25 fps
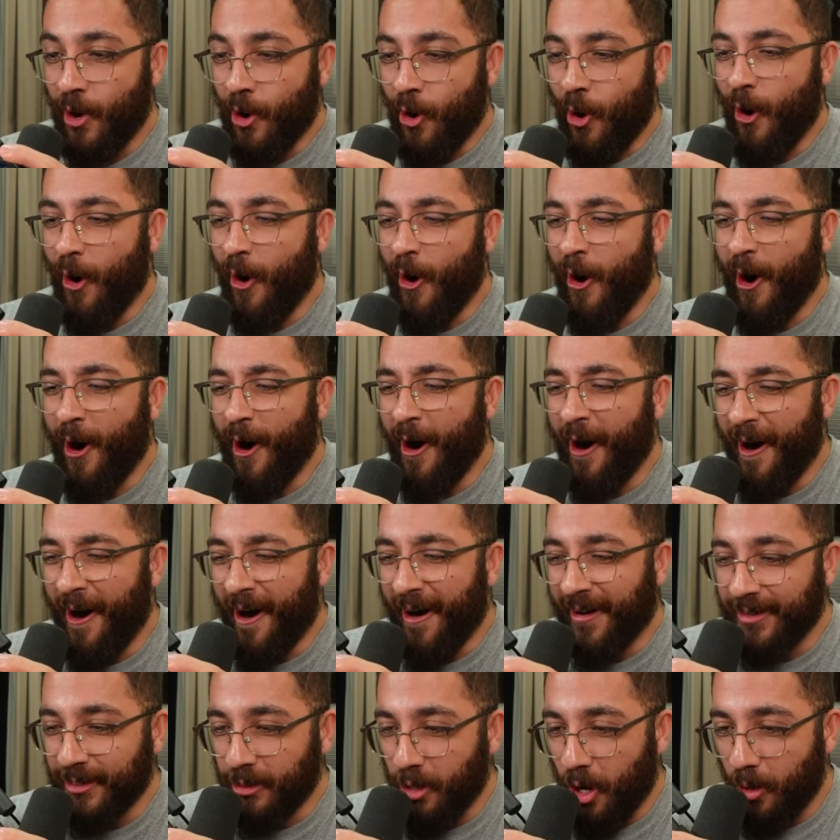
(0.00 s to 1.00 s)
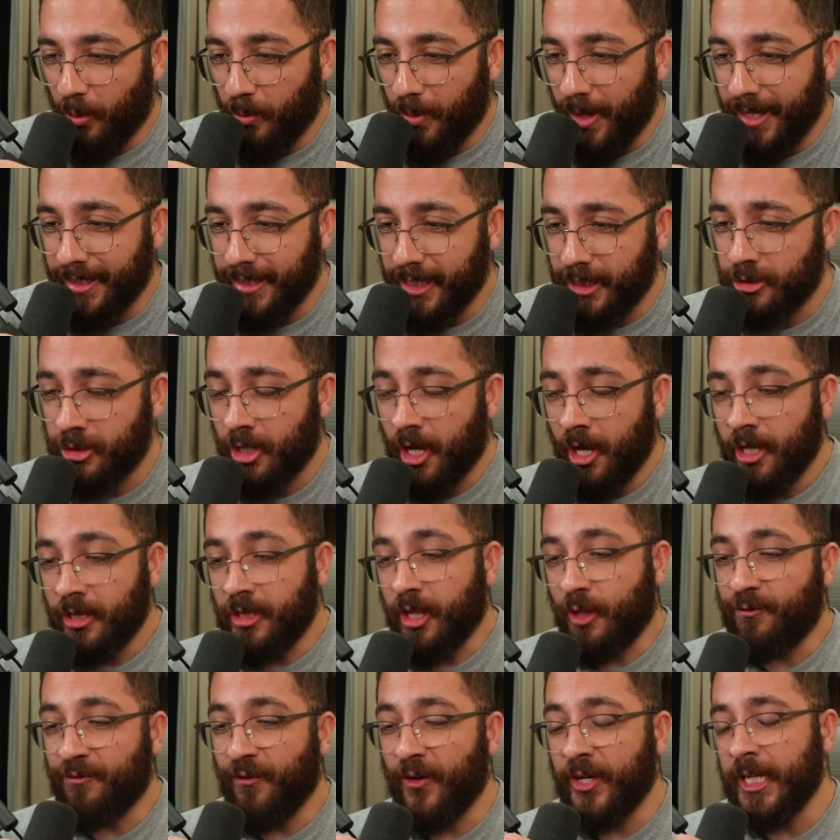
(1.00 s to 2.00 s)
Ho ho ho, no way, that's,
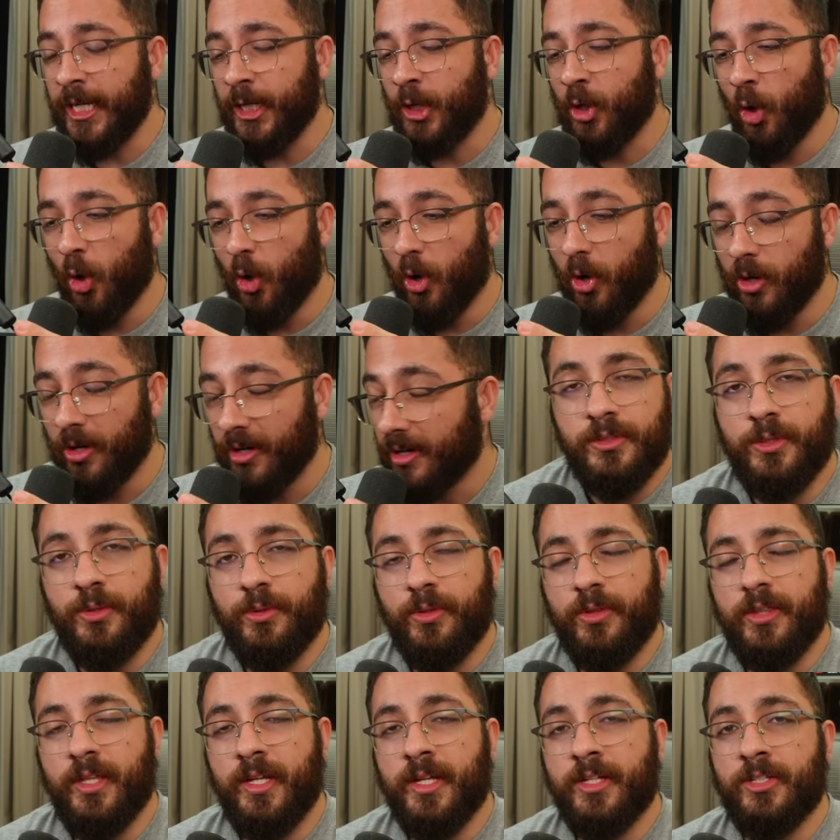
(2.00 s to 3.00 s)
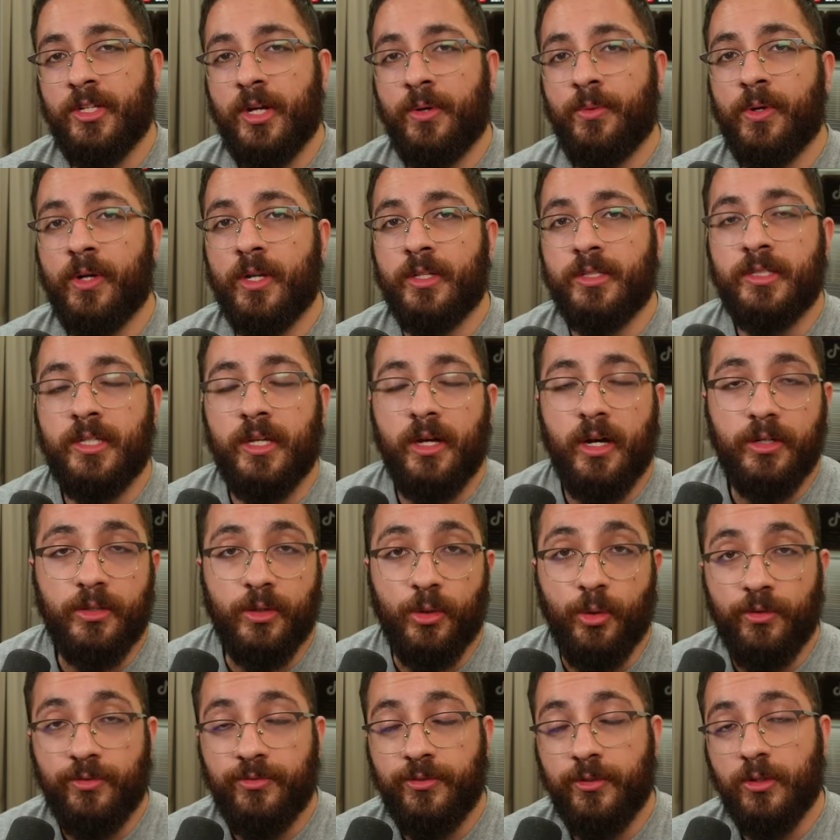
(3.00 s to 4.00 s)
that's fucking cool. Two things I want to tell
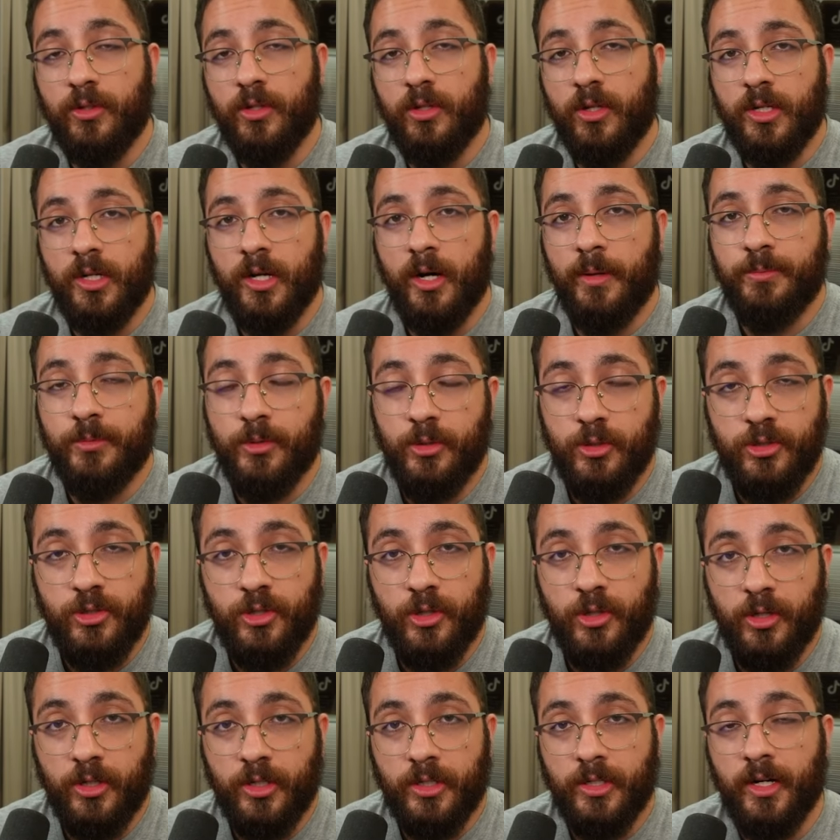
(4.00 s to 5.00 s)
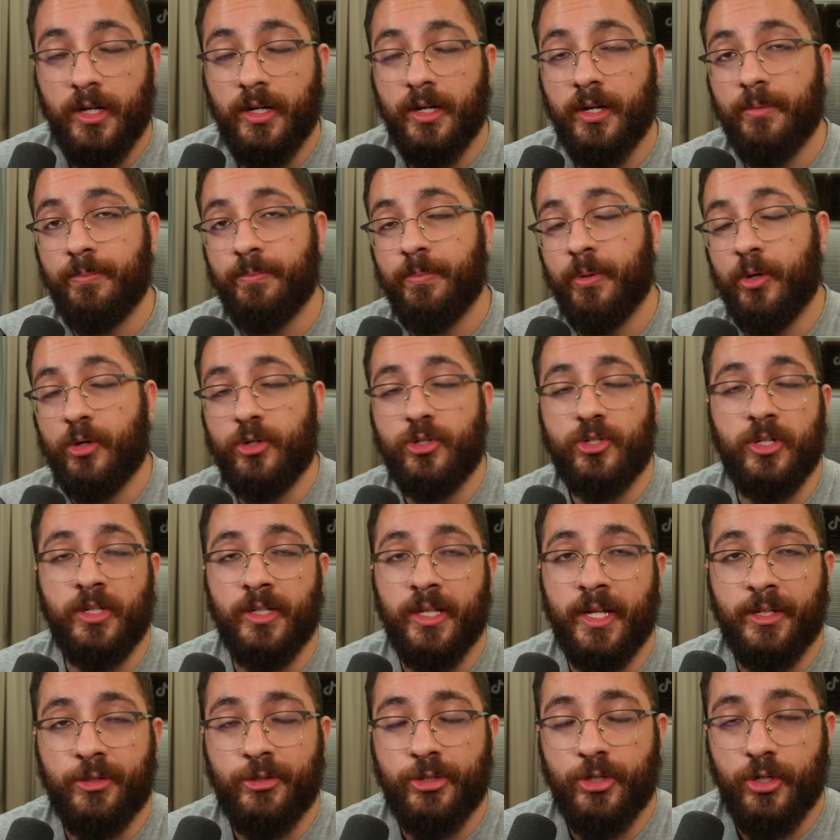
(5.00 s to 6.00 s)
you. If you look up to Zherka, a person
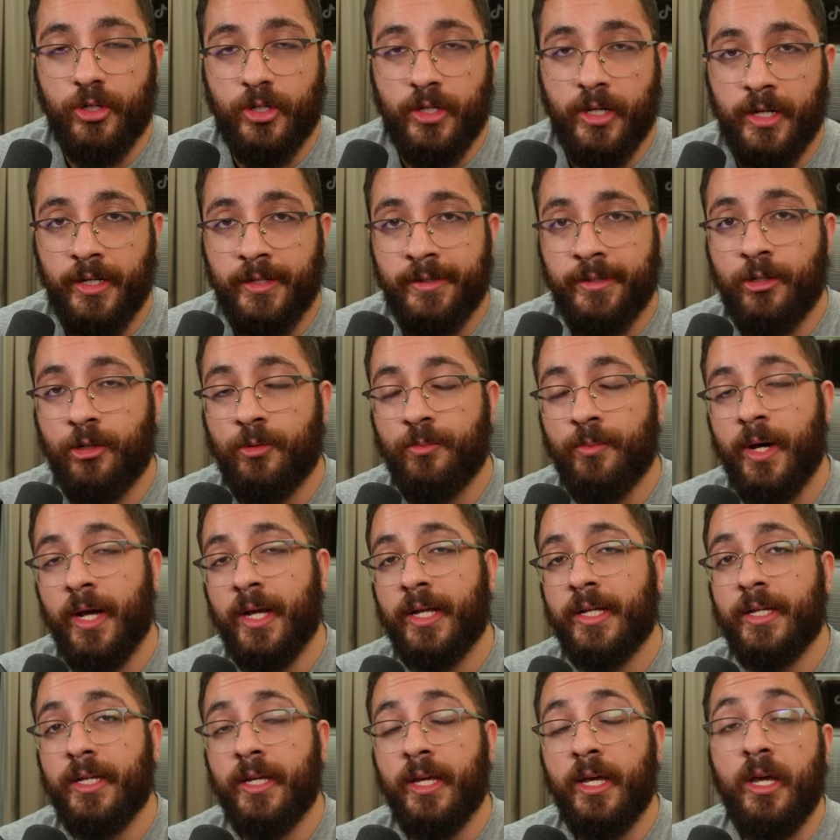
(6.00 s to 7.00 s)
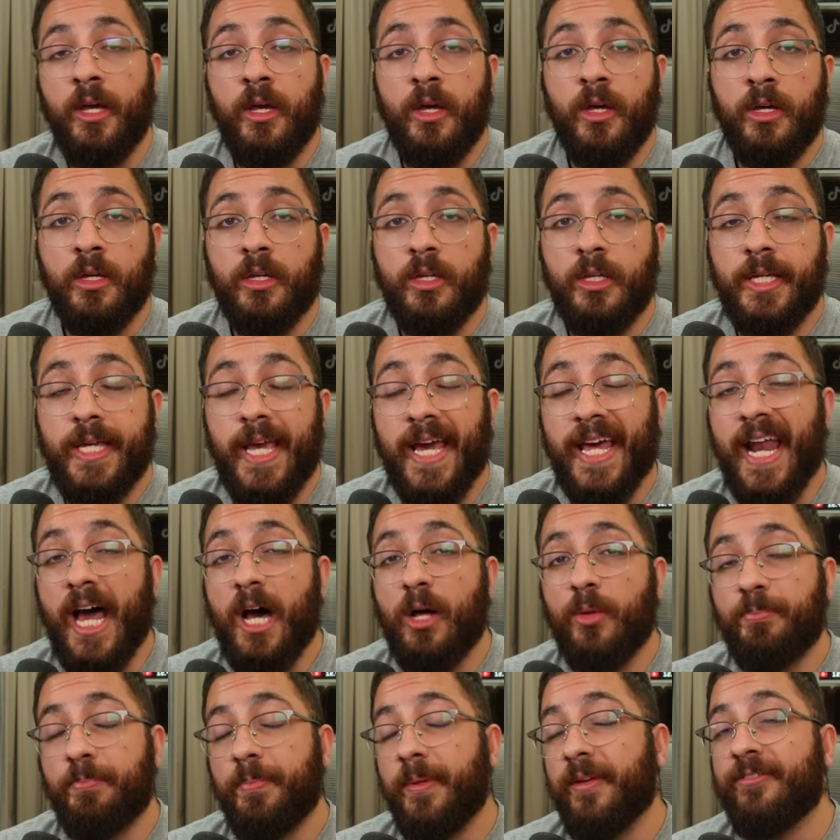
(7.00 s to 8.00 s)
like Zherka and Hillmike, get
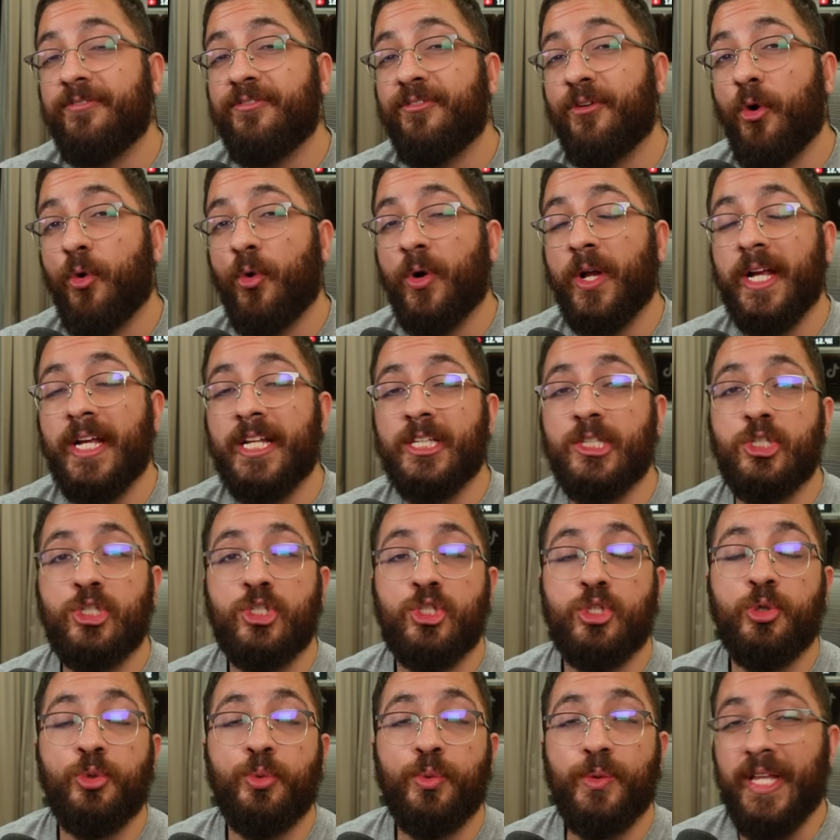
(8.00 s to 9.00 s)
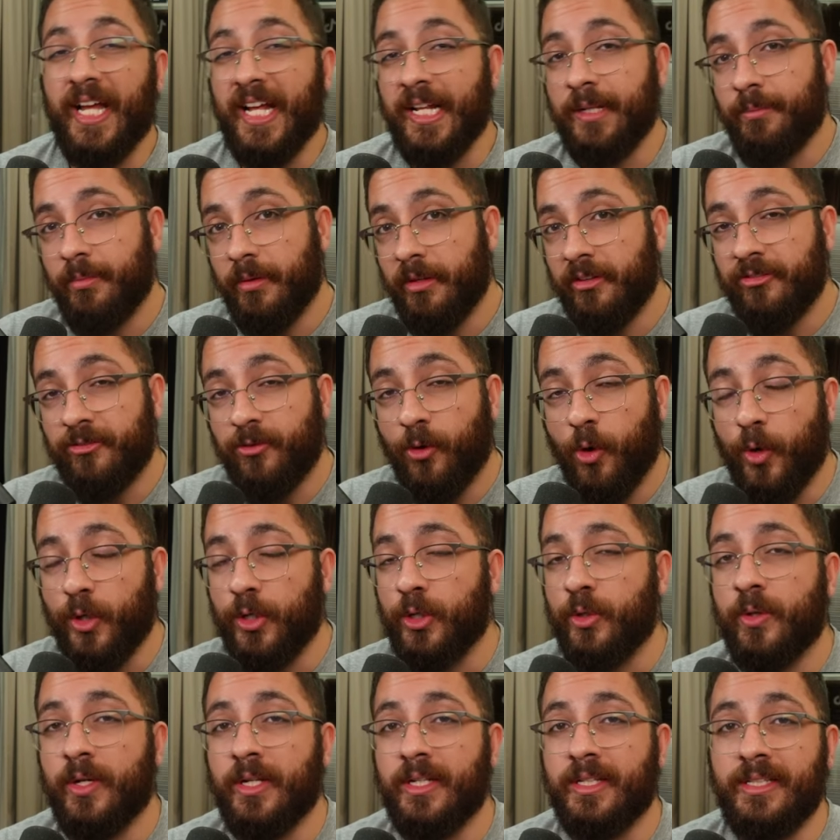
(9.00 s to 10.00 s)
out before it's too late, before
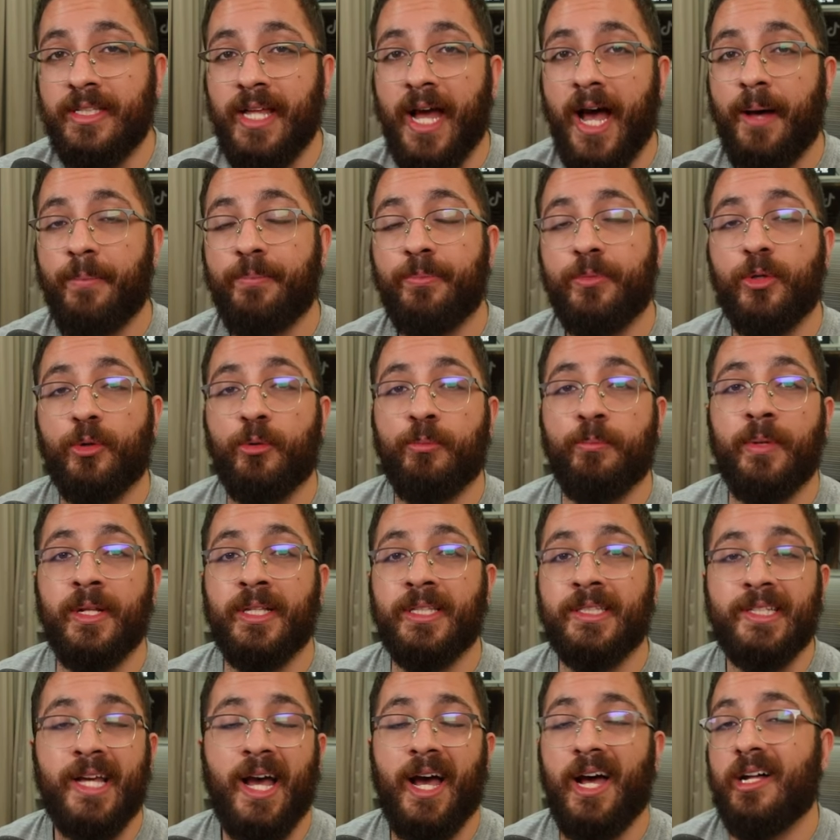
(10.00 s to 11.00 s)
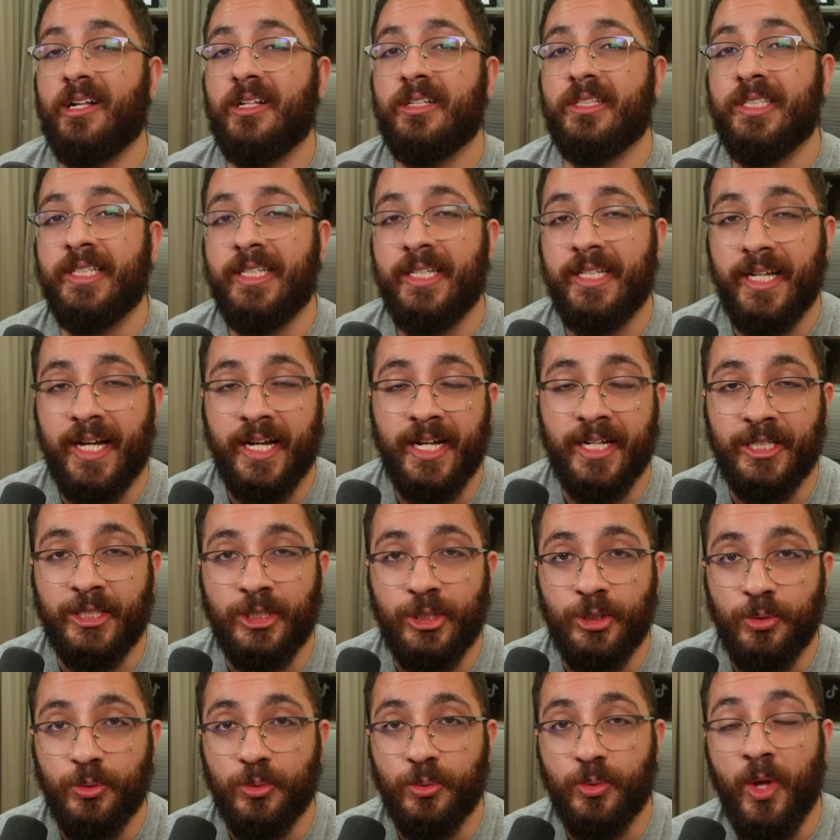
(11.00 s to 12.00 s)
you adapt their mentality and
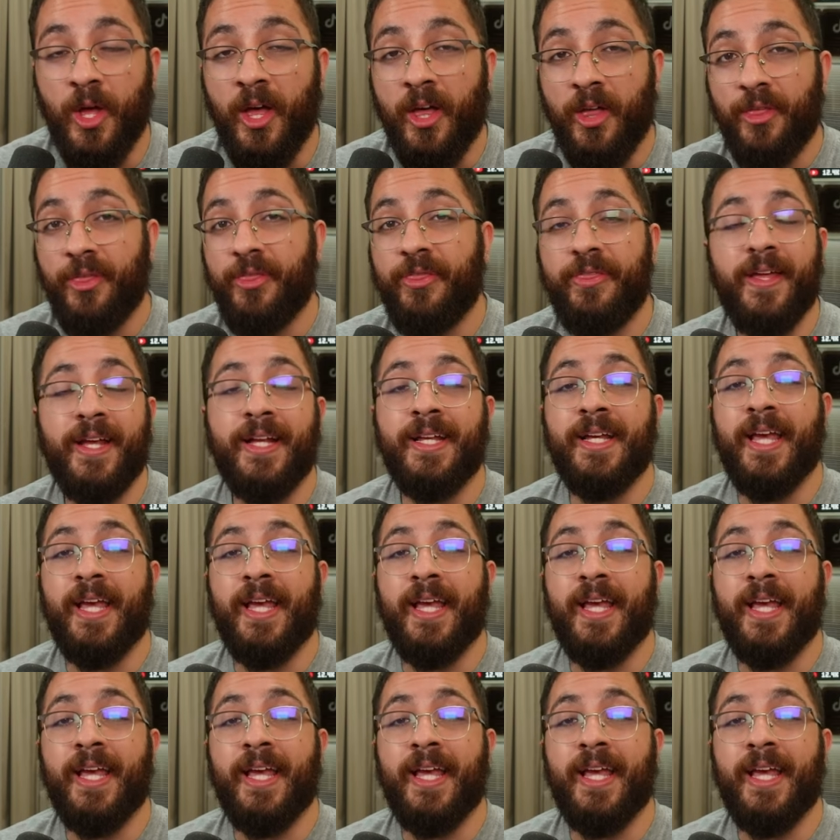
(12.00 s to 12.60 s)
you think